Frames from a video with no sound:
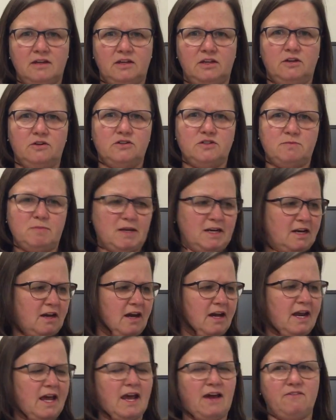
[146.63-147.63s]
Yours may
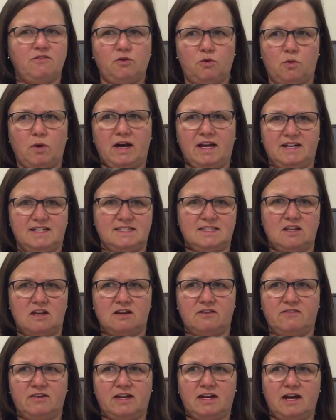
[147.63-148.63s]
not have quite as
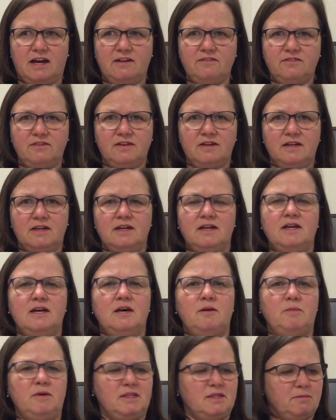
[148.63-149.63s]
long of a cuff.
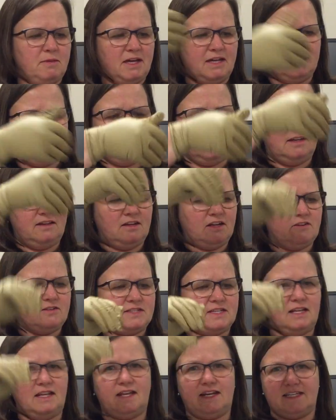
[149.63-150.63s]
But the main thing,
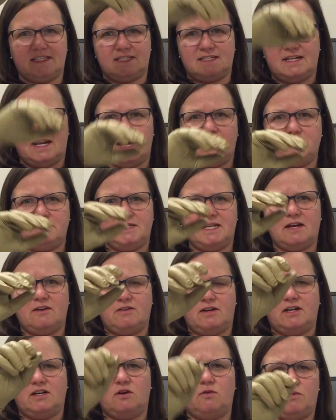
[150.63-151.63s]
notice I let it snap
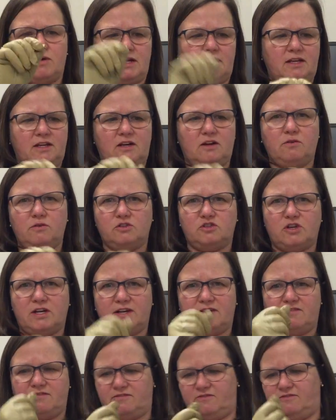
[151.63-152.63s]
down. You don't try
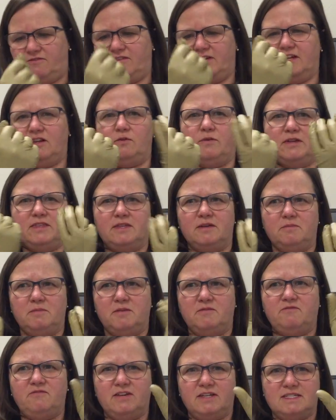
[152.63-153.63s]
to fiddle with them
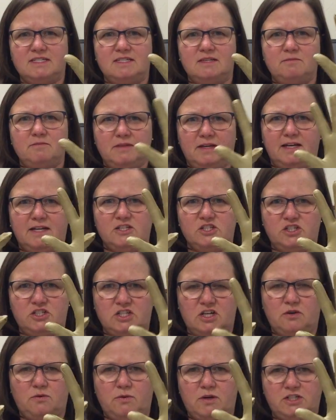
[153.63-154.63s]
and fix them because you
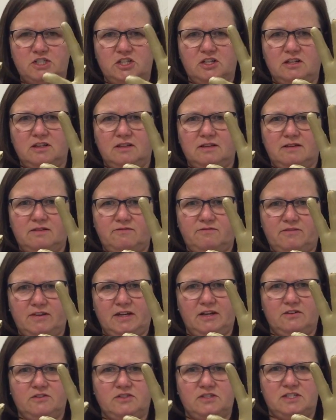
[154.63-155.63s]
don't want your
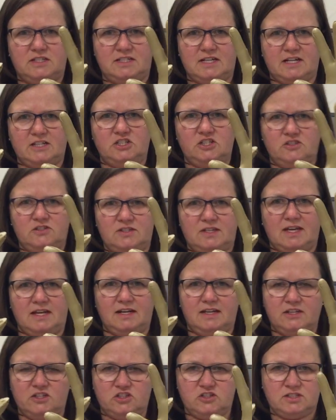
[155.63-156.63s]
fingers to touch your skin
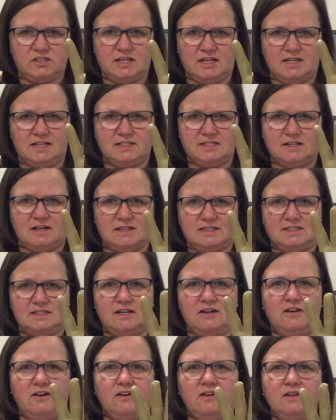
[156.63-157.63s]
because your skin is not
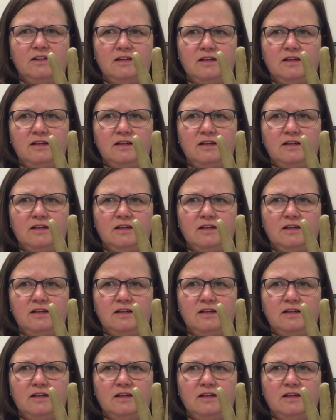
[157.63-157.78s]
sterile.